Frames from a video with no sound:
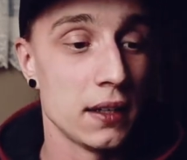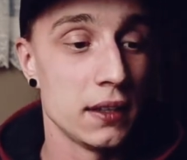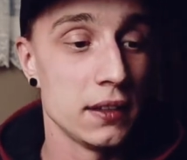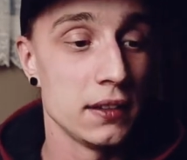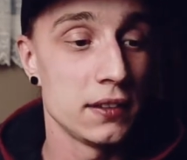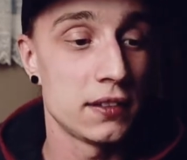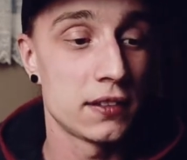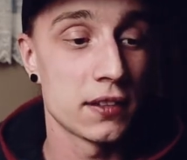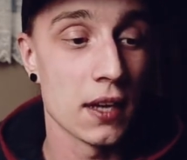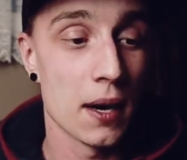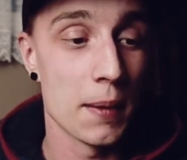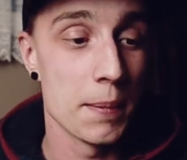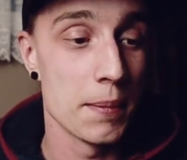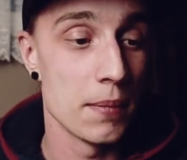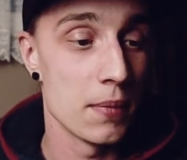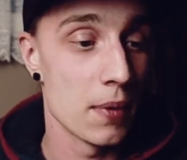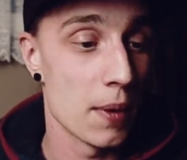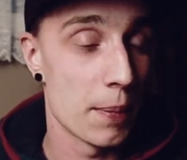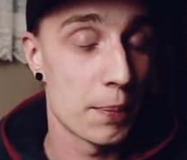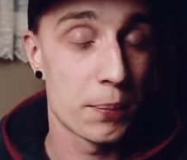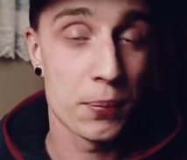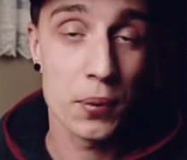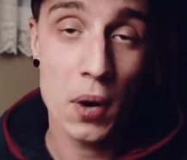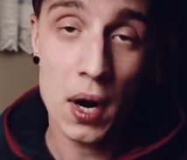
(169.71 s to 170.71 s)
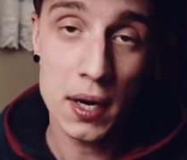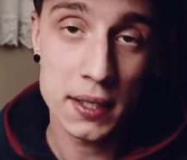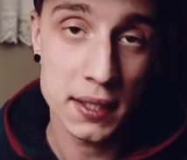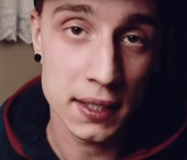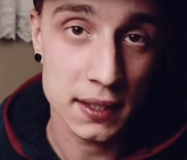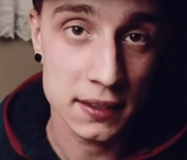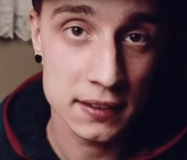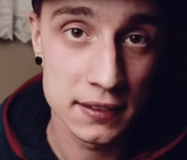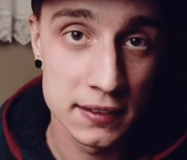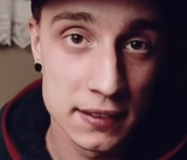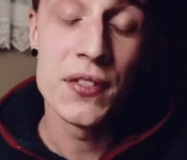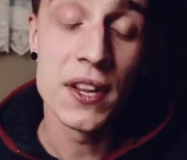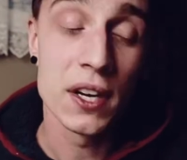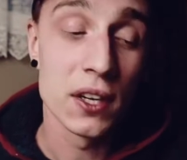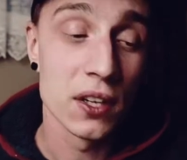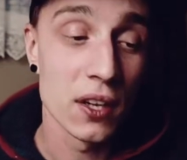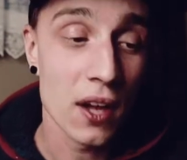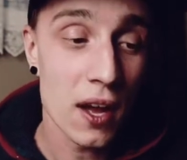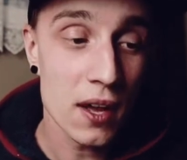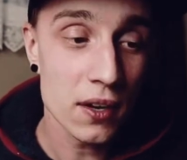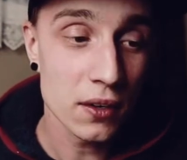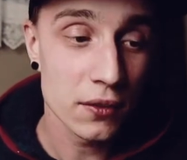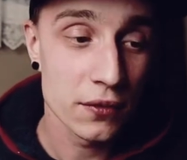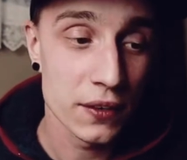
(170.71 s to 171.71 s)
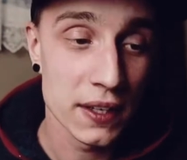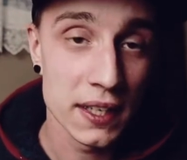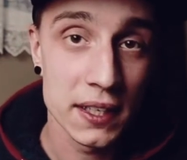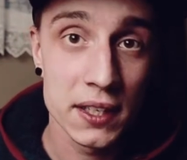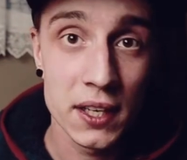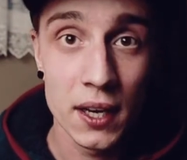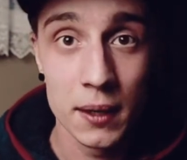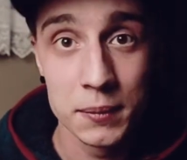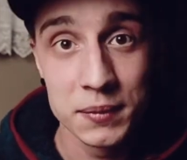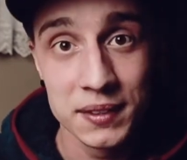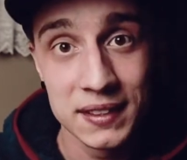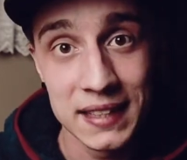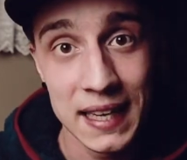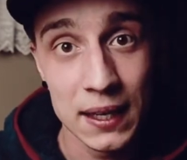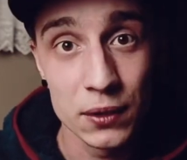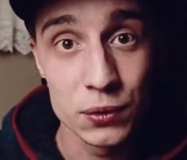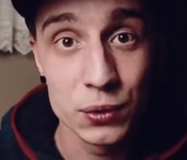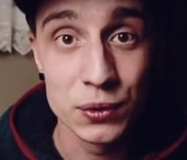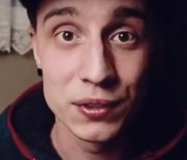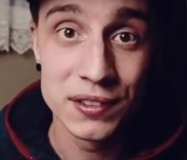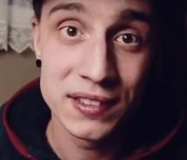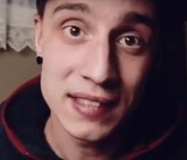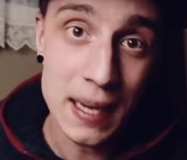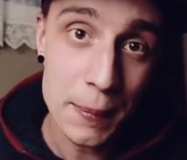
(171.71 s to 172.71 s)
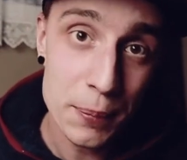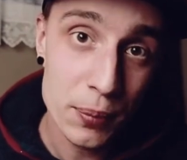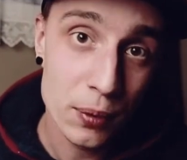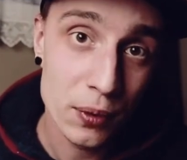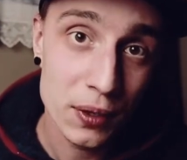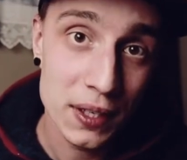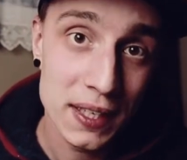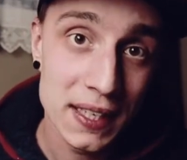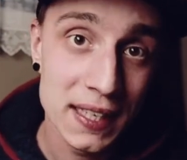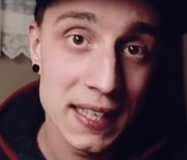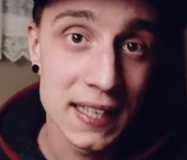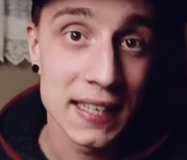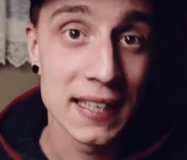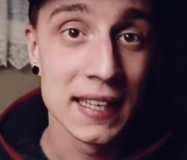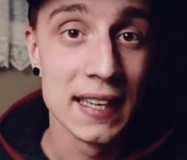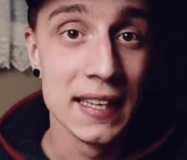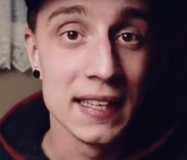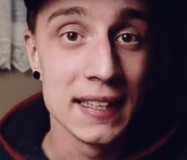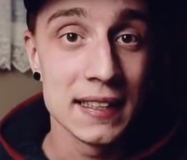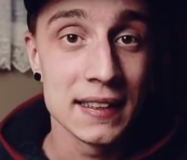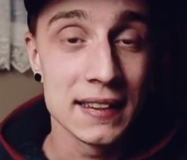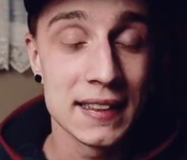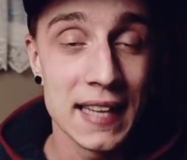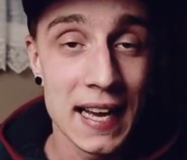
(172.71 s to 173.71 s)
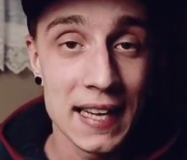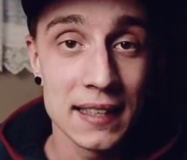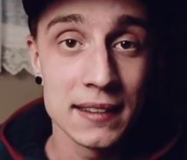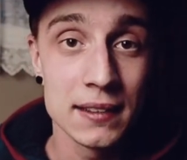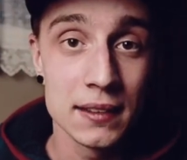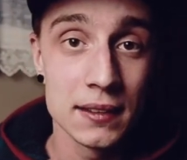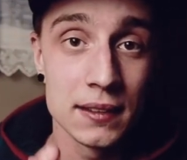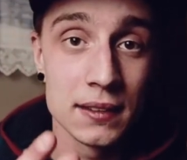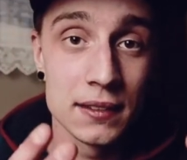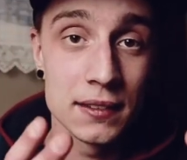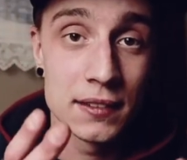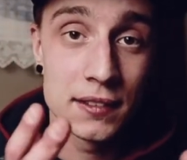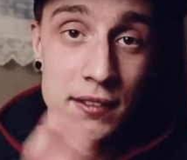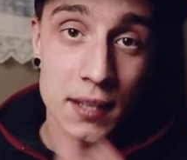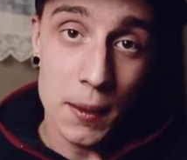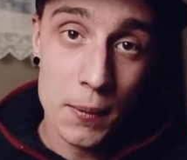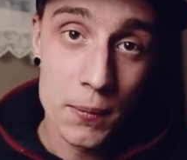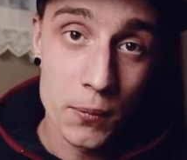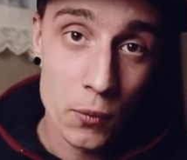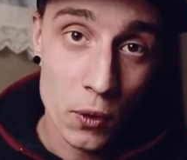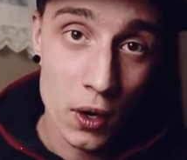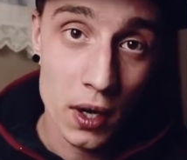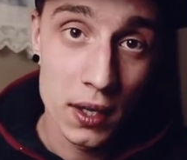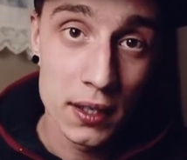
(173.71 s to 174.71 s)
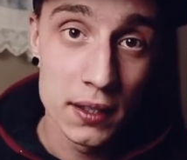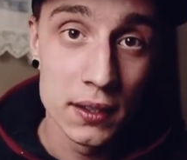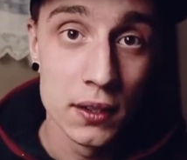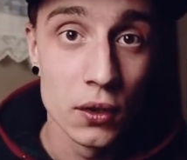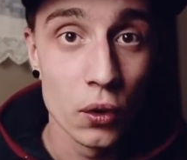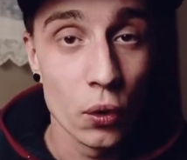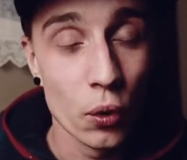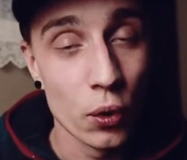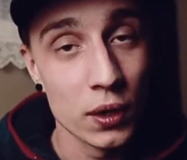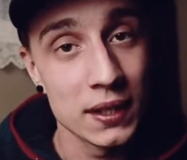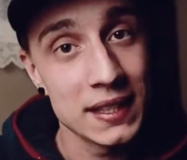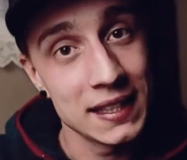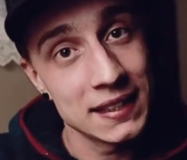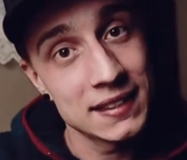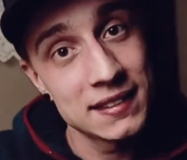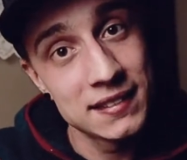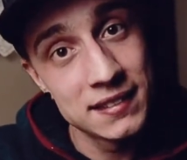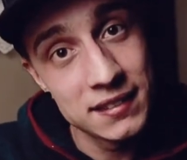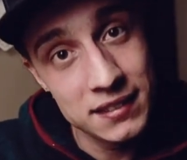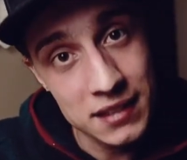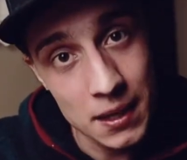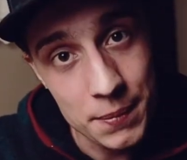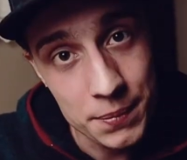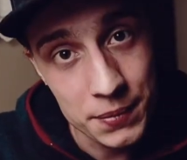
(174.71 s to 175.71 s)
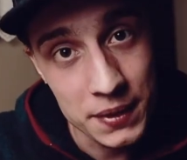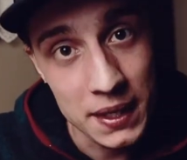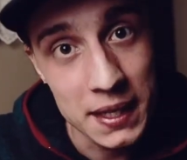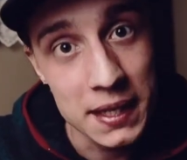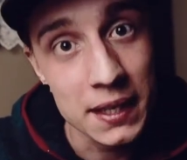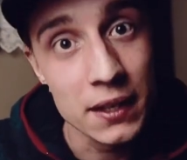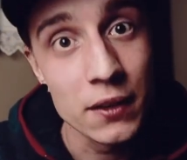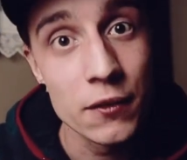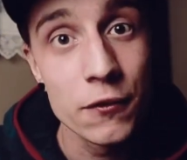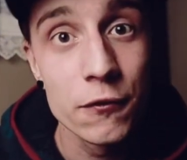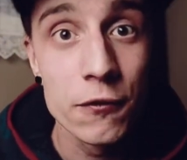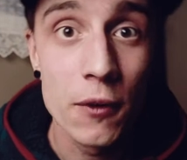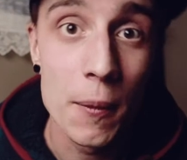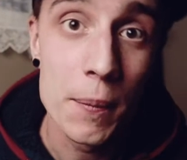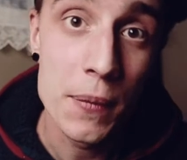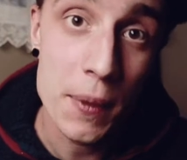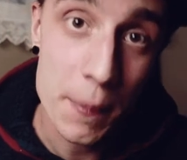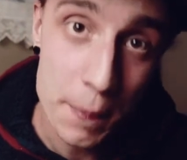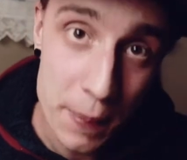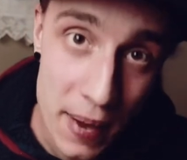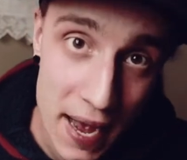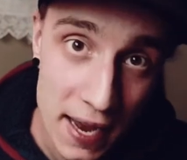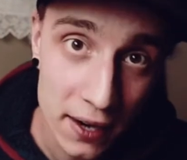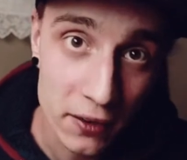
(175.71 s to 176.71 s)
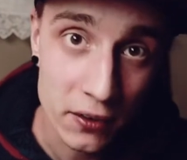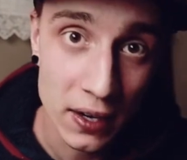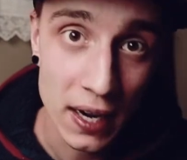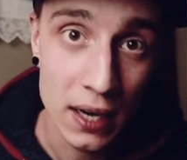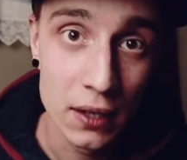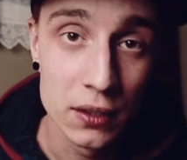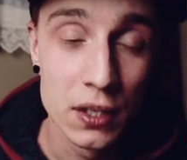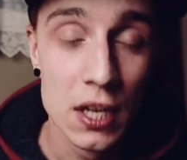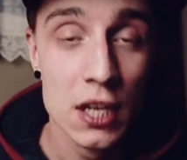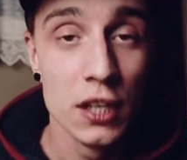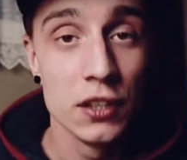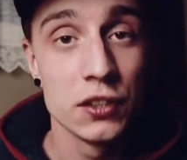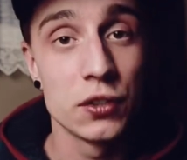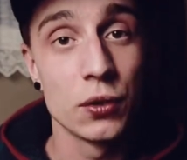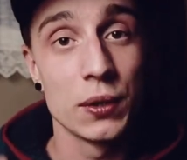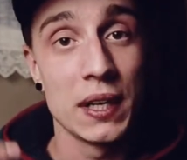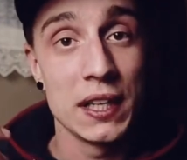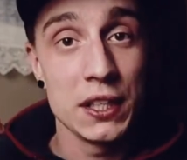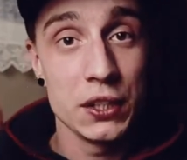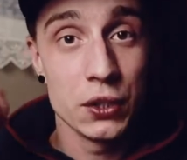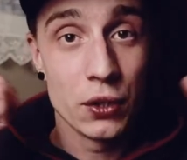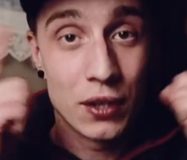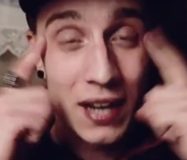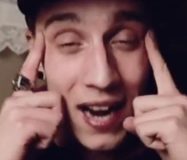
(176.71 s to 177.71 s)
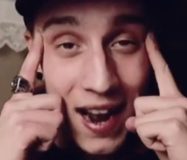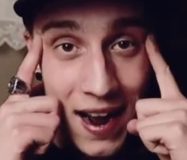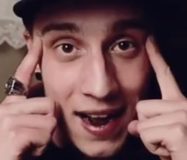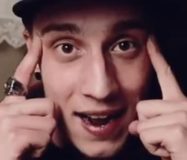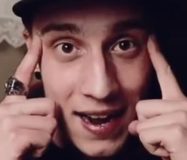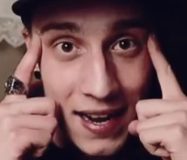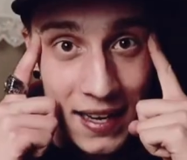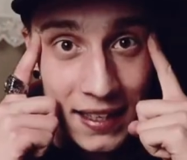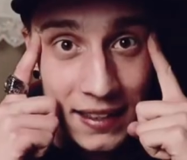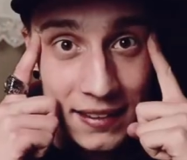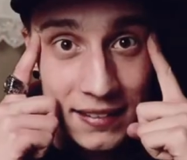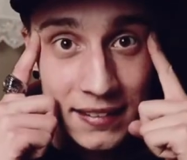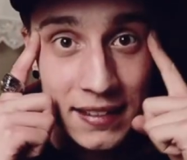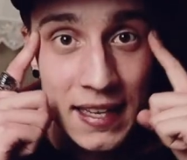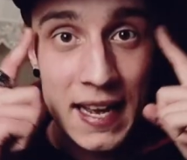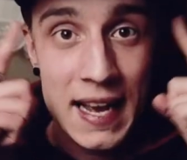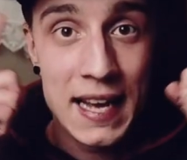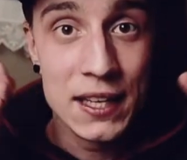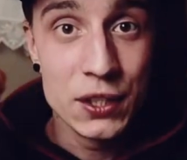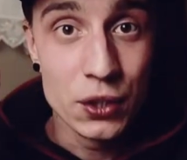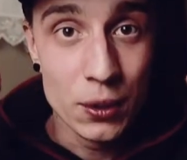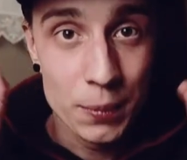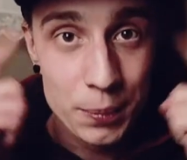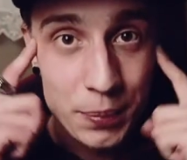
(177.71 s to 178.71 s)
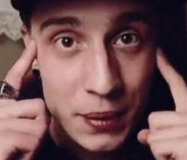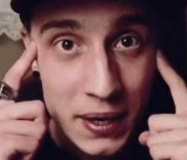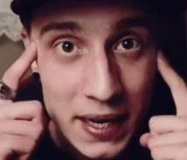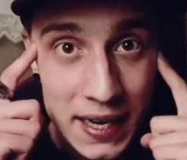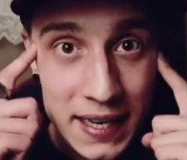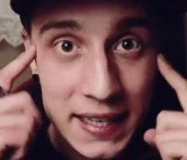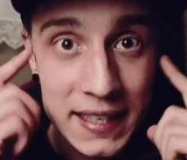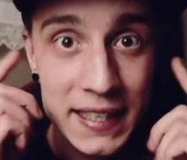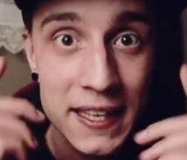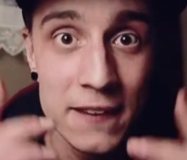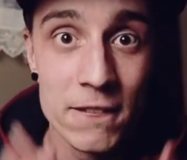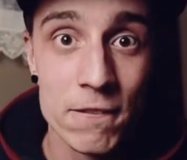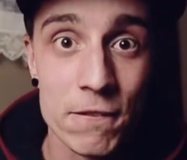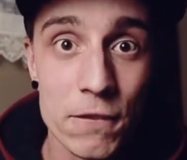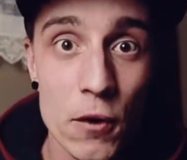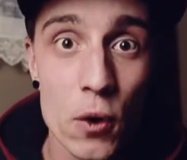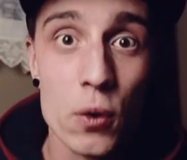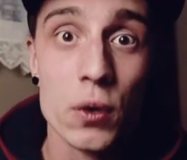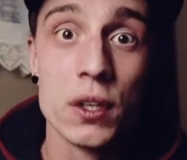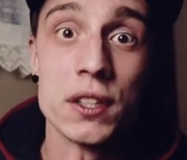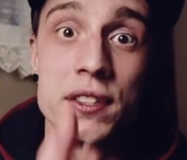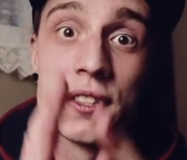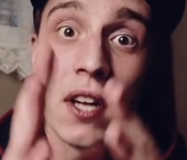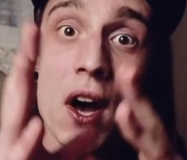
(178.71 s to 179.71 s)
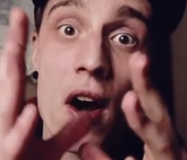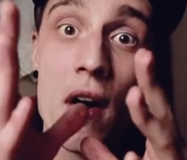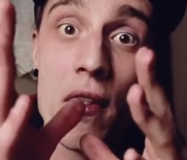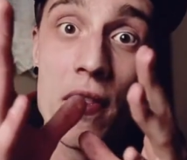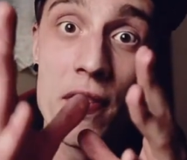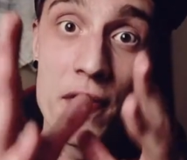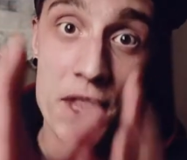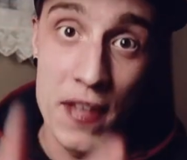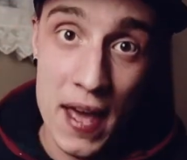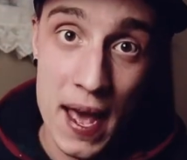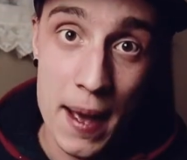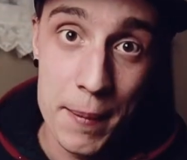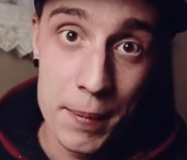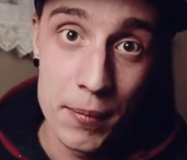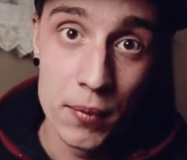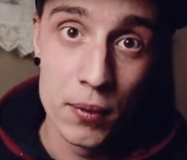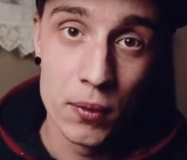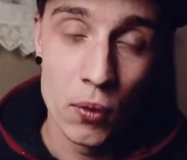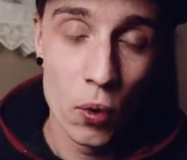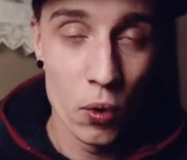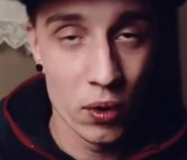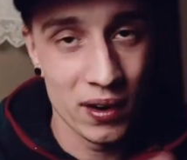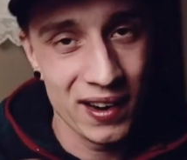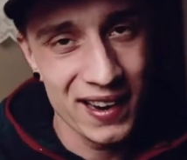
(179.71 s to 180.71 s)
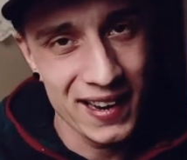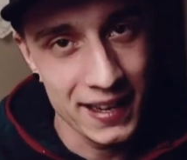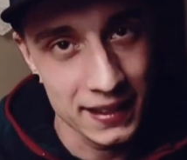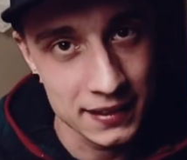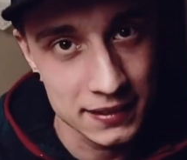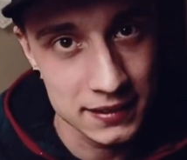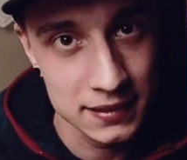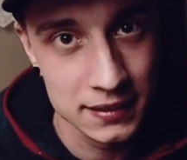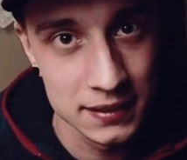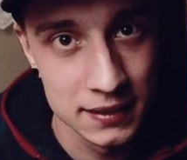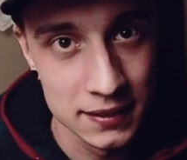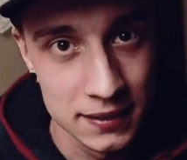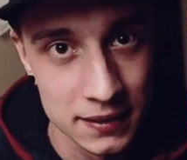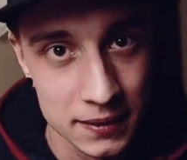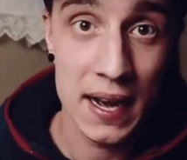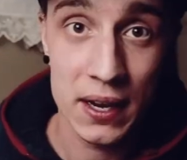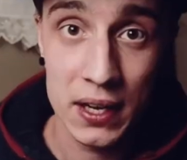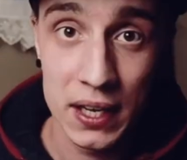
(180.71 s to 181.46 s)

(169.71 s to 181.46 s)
some products, then a lot of it comes down to separating that someone or that something from the background so that your eyes and your brain can focus on them or it. But how